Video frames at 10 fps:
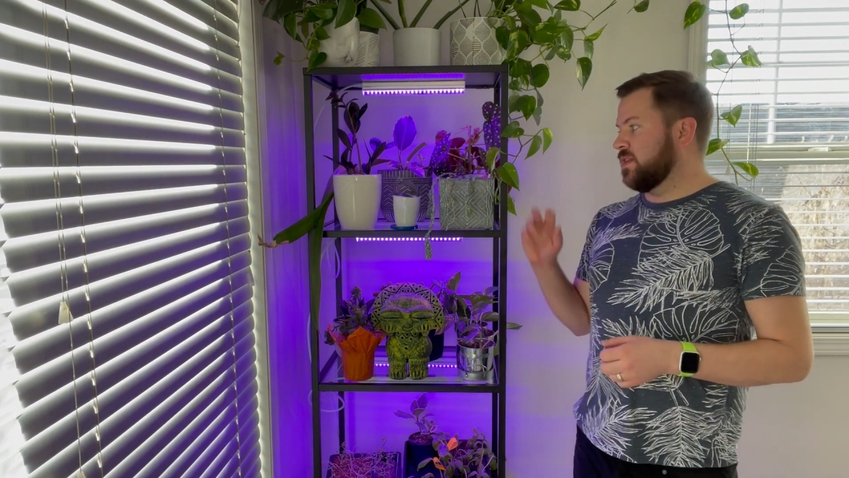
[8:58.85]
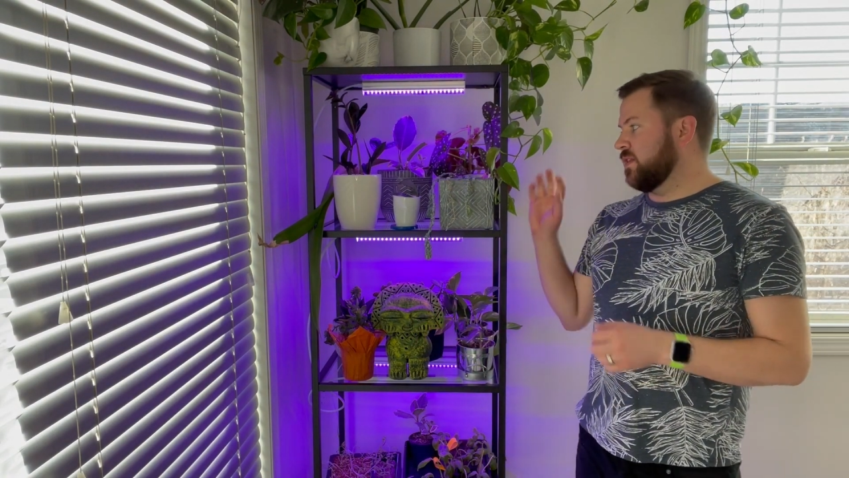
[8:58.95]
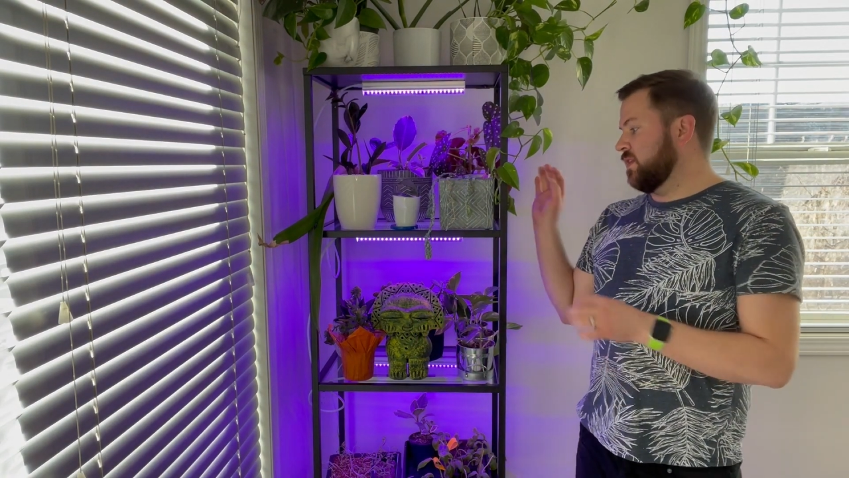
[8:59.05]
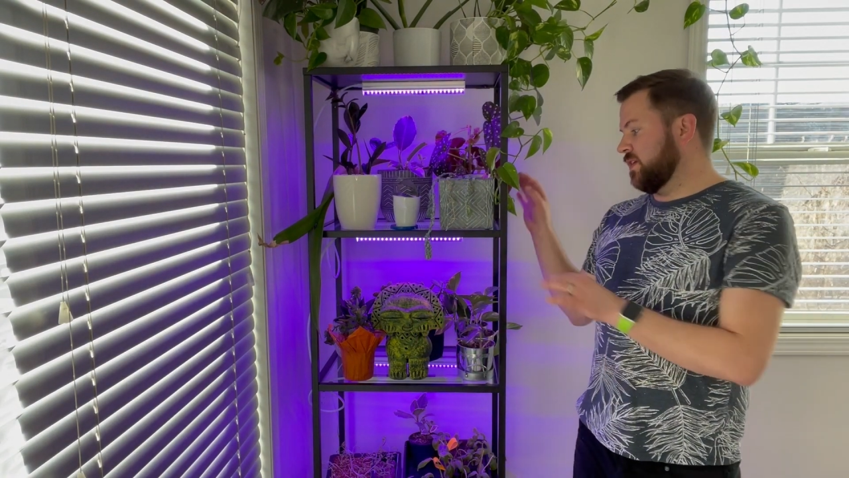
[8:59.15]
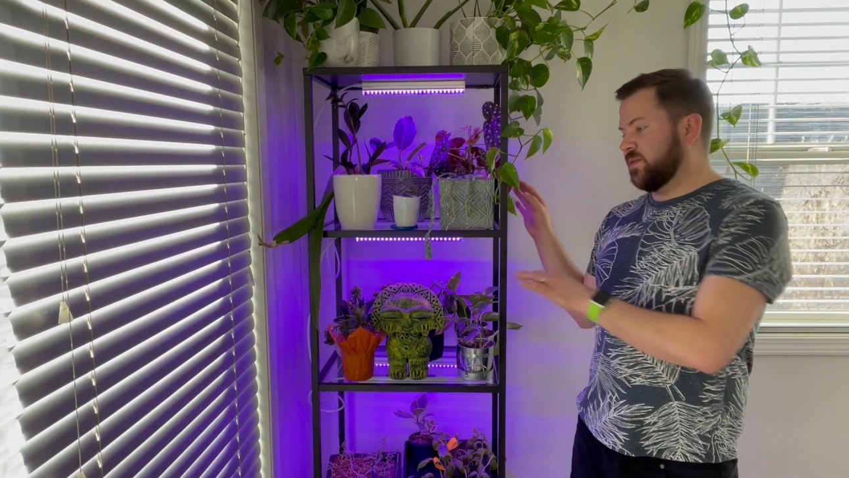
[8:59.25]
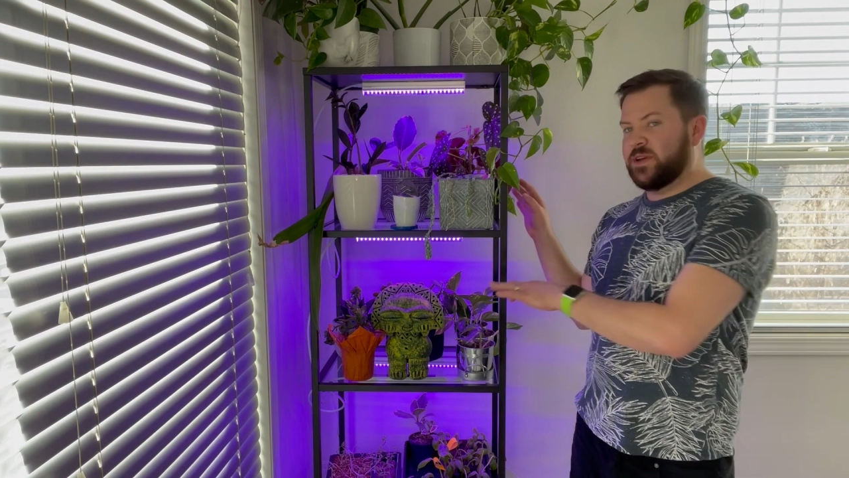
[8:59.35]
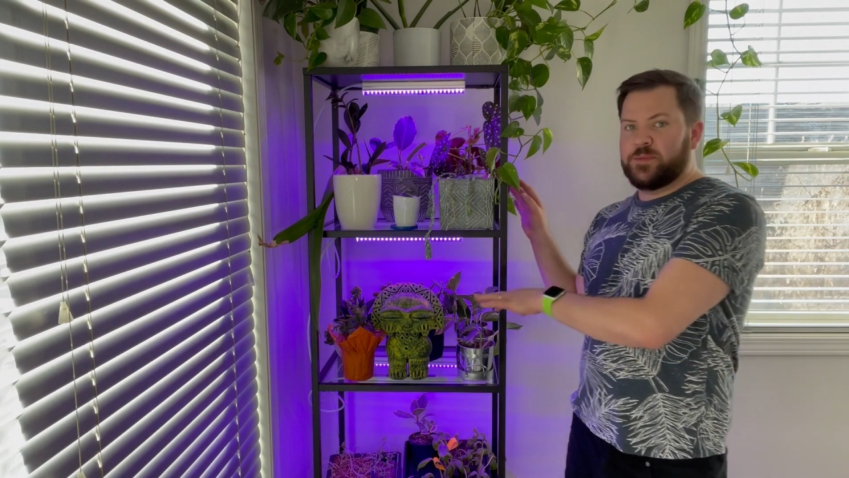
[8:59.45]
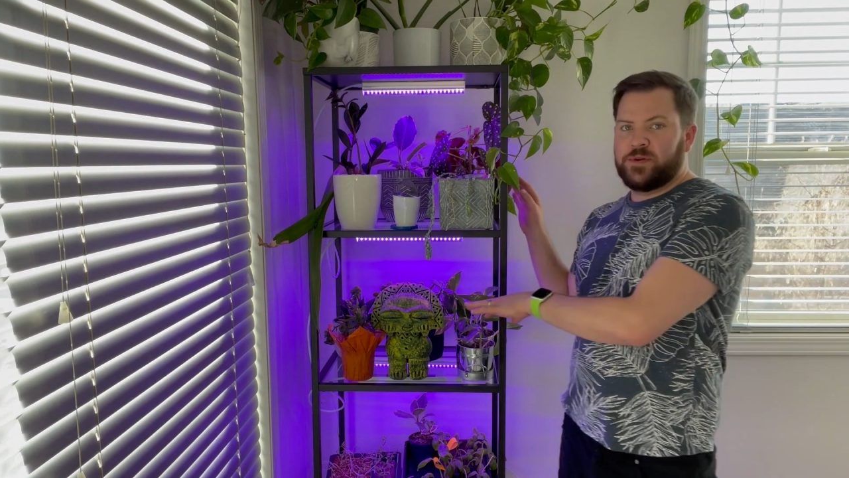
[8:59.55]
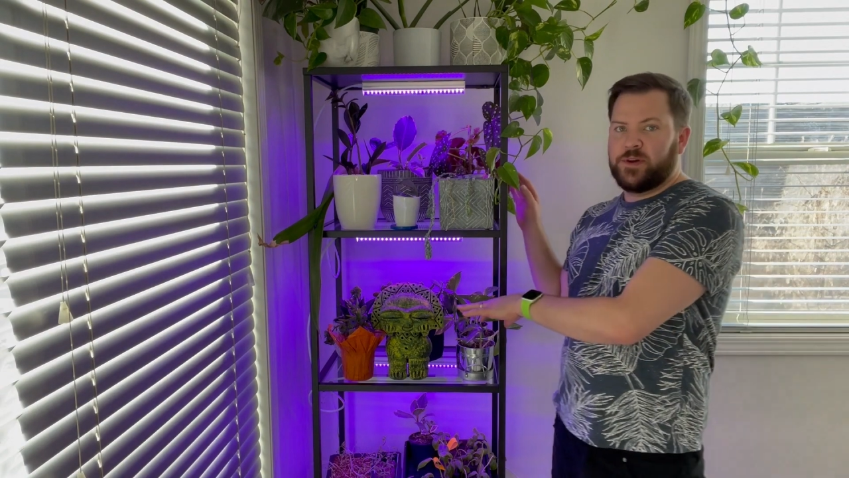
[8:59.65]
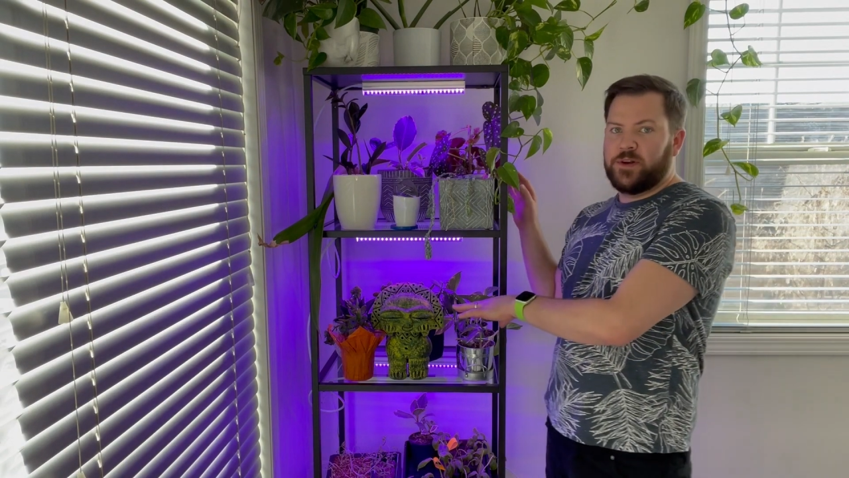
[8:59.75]
then these I'm going
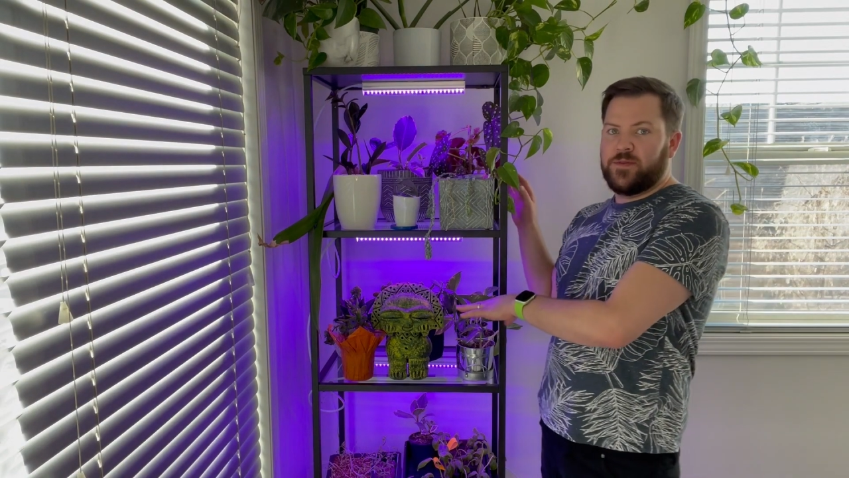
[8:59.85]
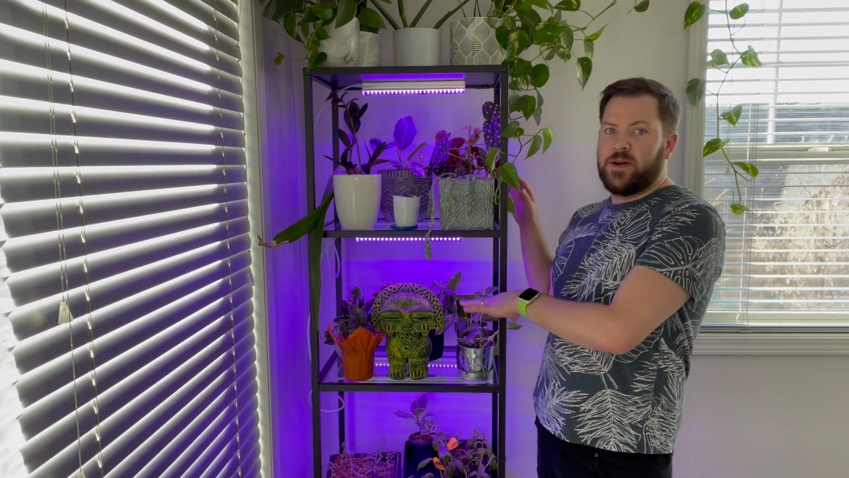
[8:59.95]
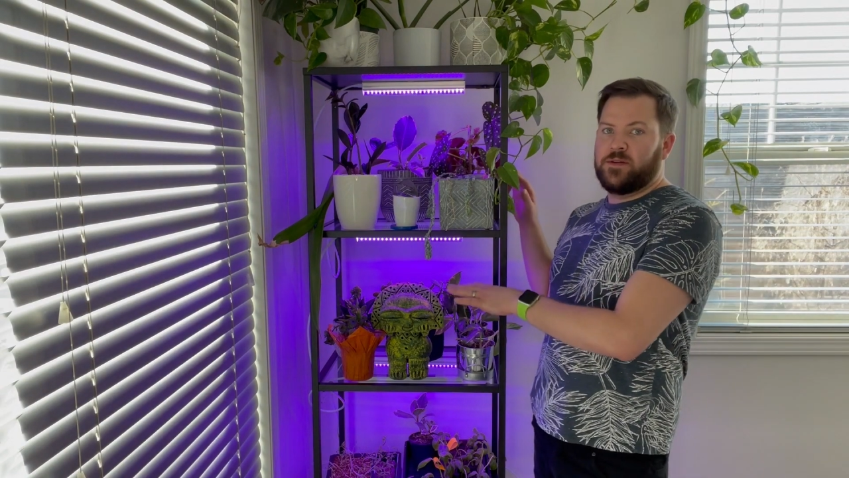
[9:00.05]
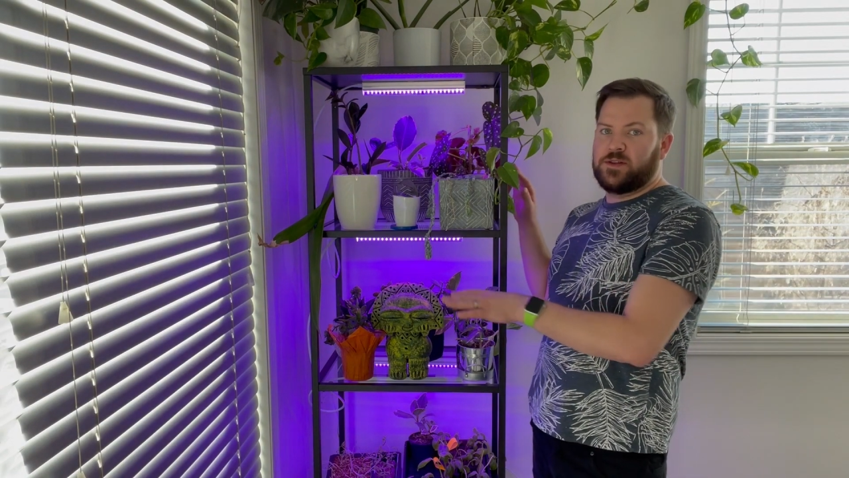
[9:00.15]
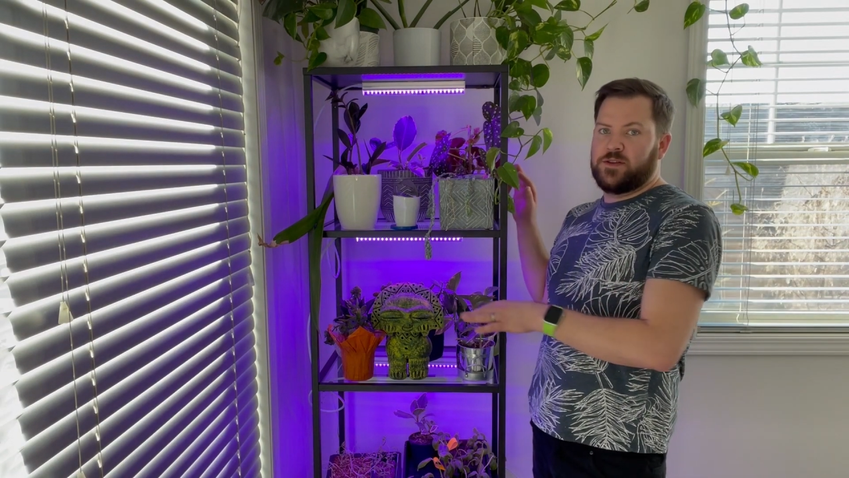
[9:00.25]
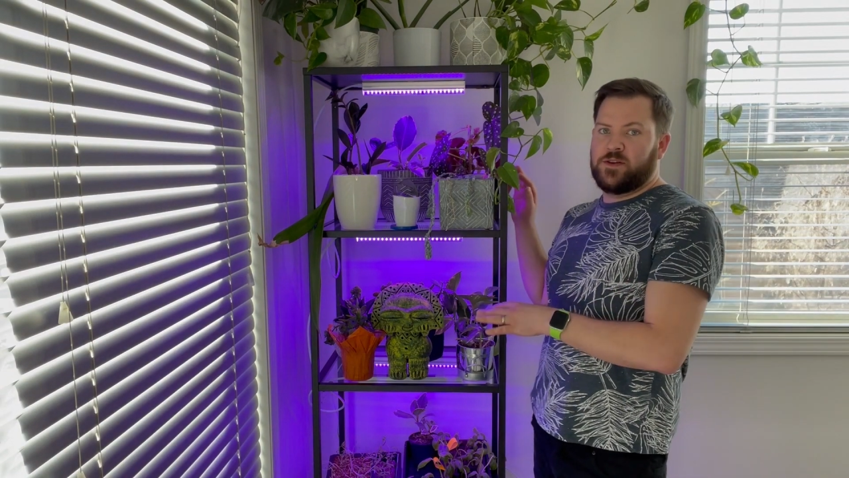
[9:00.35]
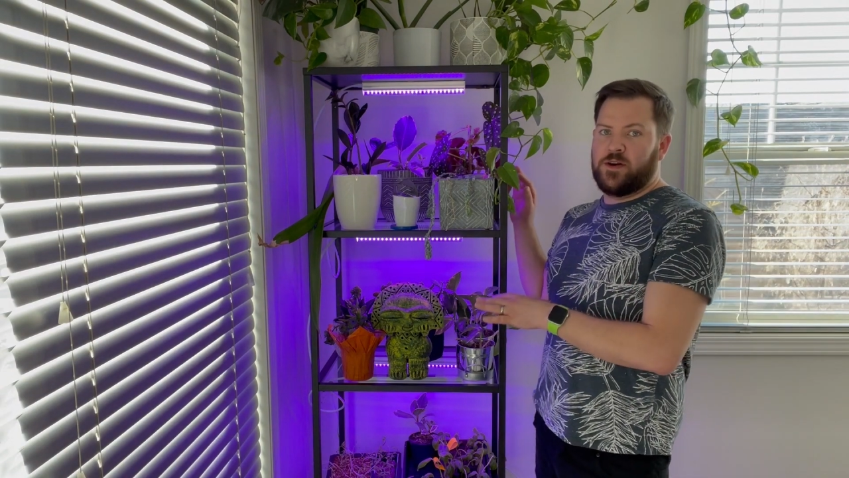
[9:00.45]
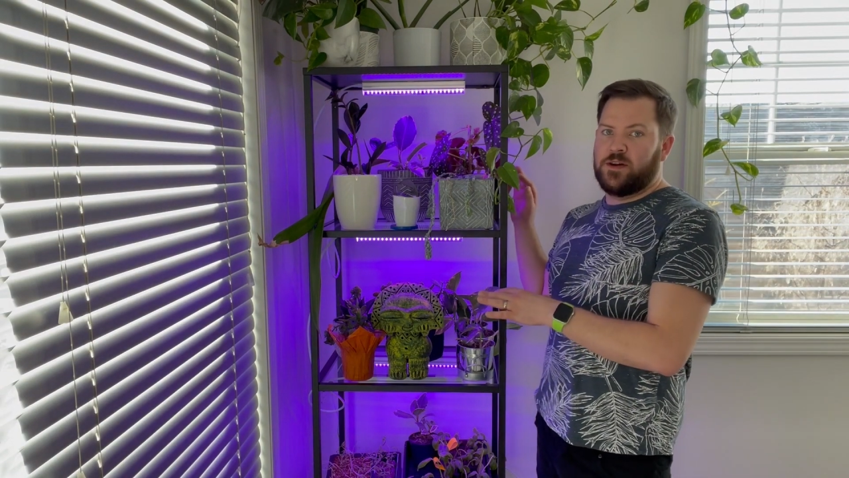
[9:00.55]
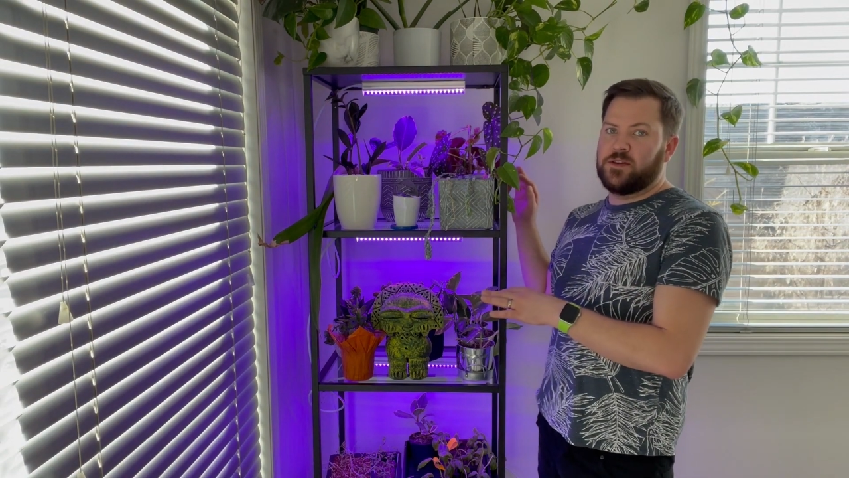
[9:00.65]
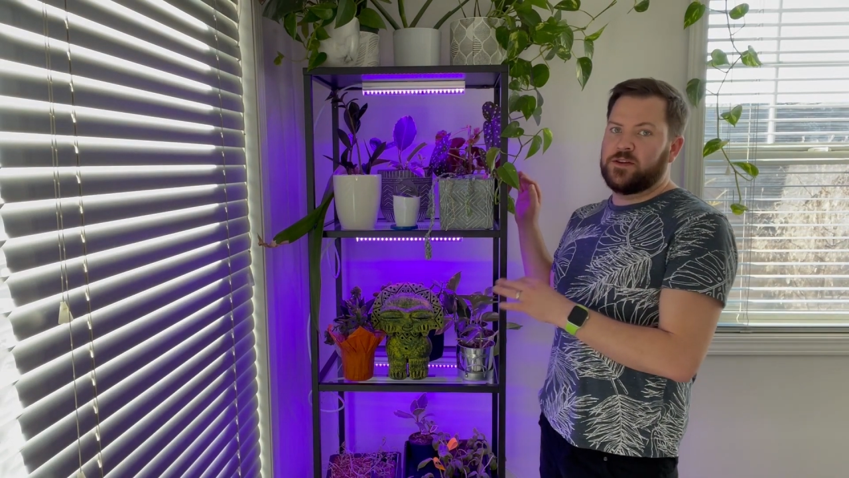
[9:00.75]
to put around the
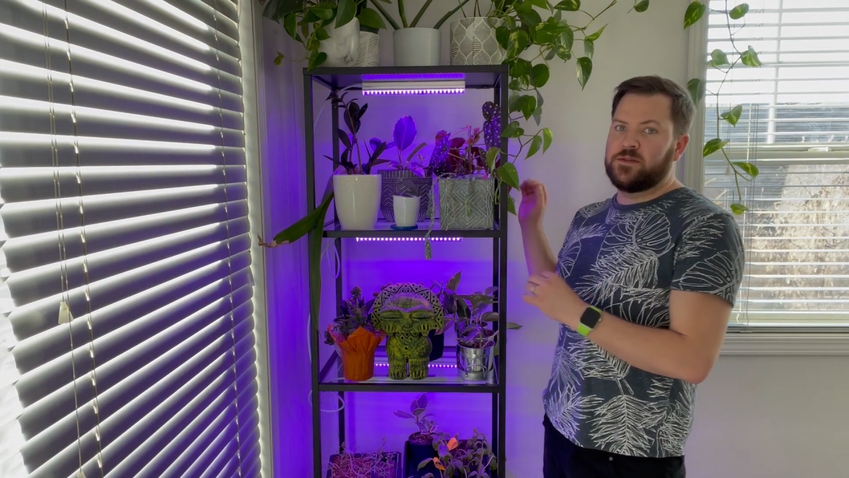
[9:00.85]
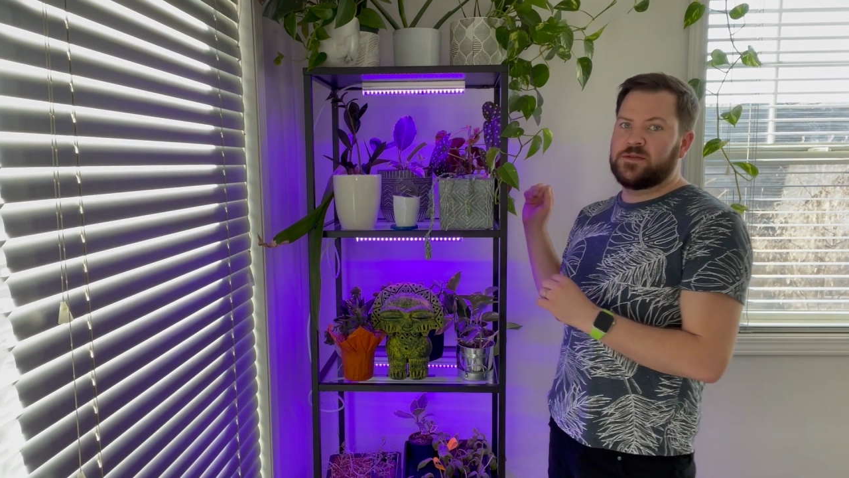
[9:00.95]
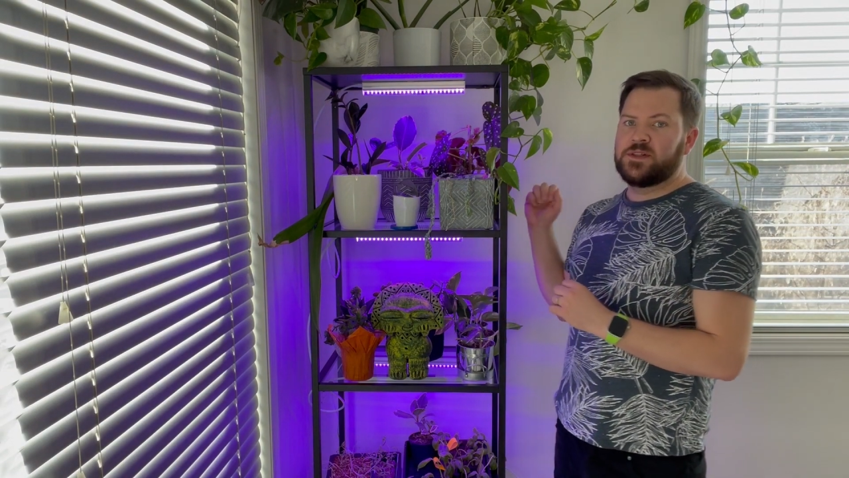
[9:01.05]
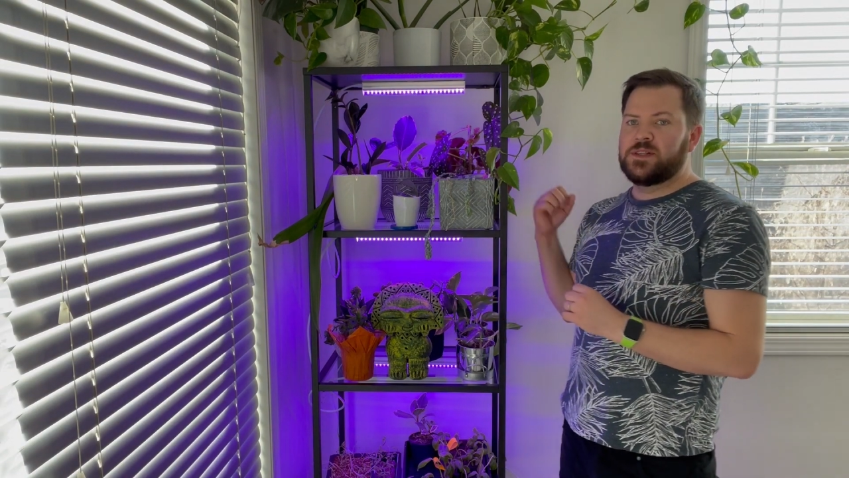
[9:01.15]
condo